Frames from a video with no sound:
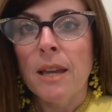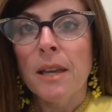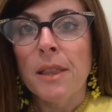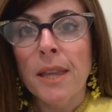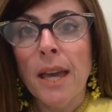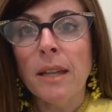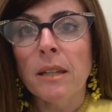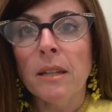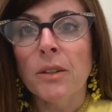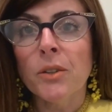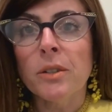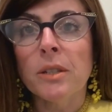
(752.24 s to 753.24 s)
Then
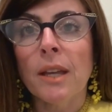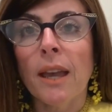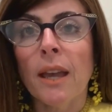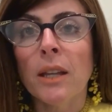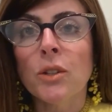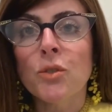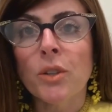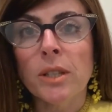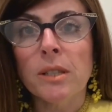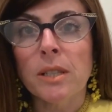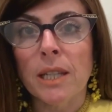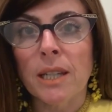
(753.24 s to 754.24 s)
there's the
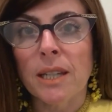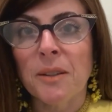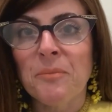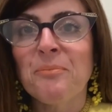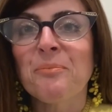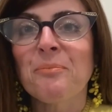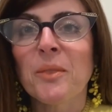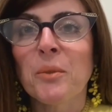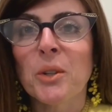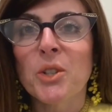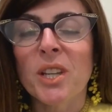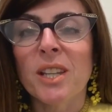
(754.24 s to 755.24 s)
intrinsic,
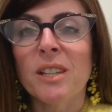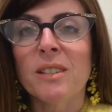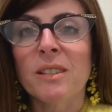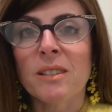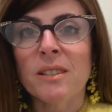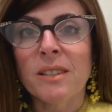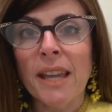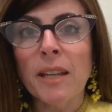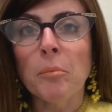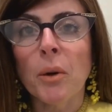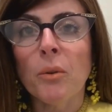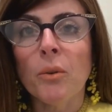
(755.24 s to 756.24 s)
which is
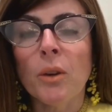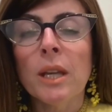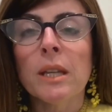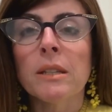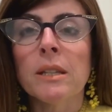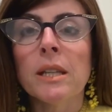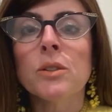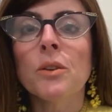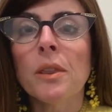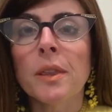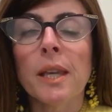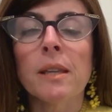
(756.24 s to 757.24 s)
sustainable. These
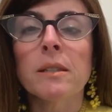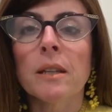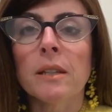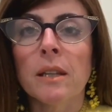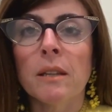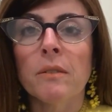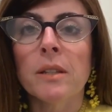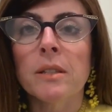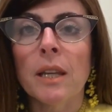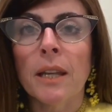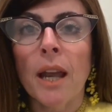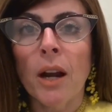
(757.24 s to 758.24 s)
are things that give
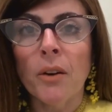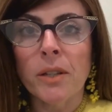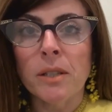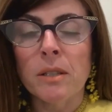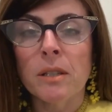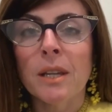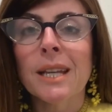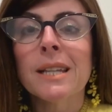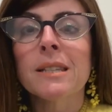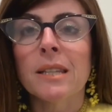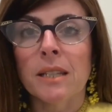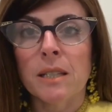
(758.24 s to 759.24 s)
us inherent
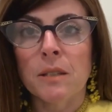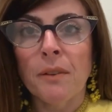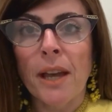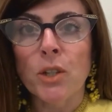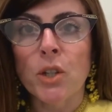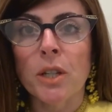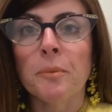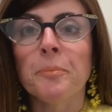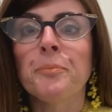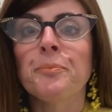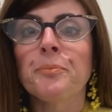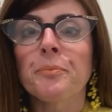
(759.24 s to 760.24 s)
satisfaction
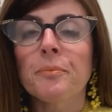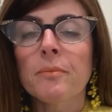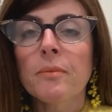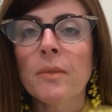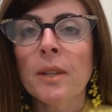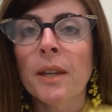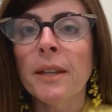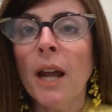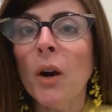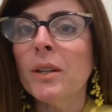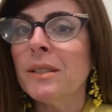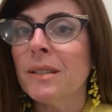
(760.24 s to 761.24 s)
and
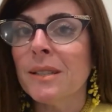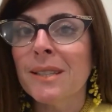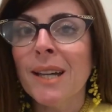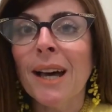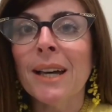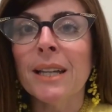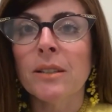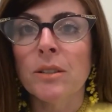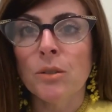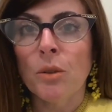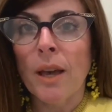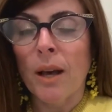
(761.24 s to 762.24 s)
aren't tied
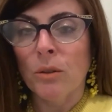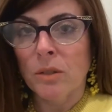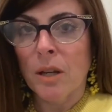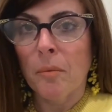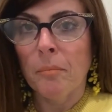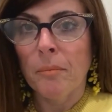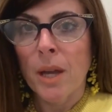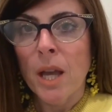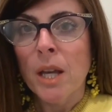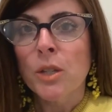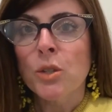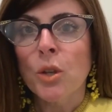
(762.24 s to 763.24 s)
to the outcome.
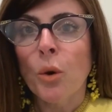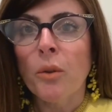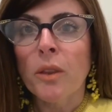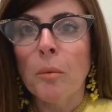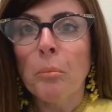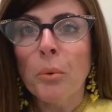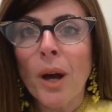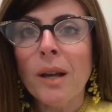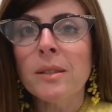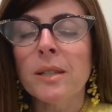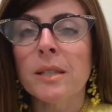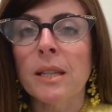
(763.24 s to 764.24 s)
So the
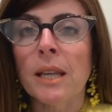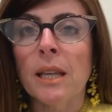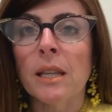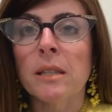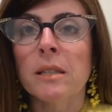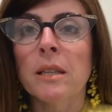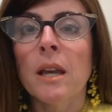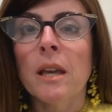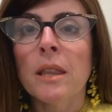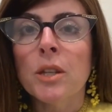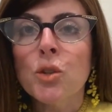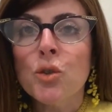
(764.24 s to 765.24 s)
process is
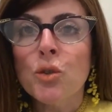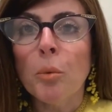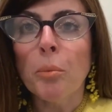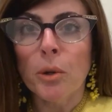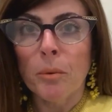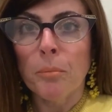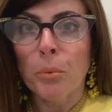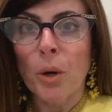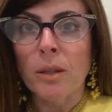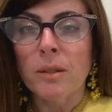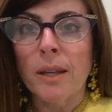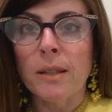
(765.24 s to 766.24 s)
the true
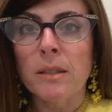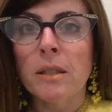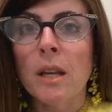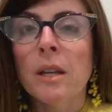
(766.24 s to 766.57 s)
process.